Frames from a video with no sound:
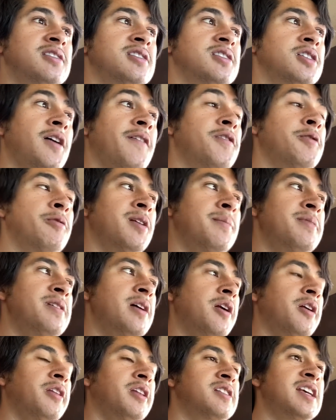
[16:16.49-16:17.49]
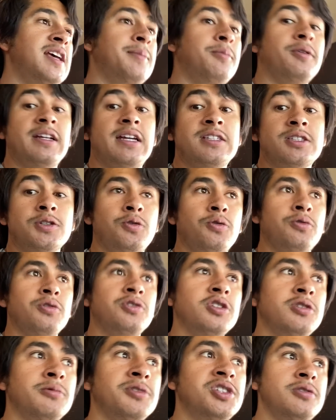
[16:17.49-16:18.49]
So if you want to be under the table, that's cool.
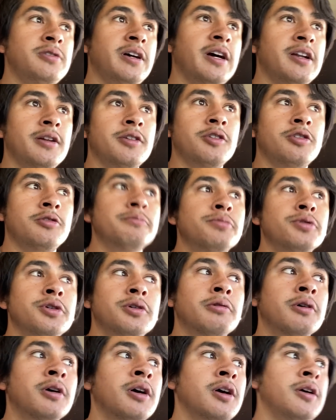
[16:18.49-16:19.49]
Do what you got to do, boo.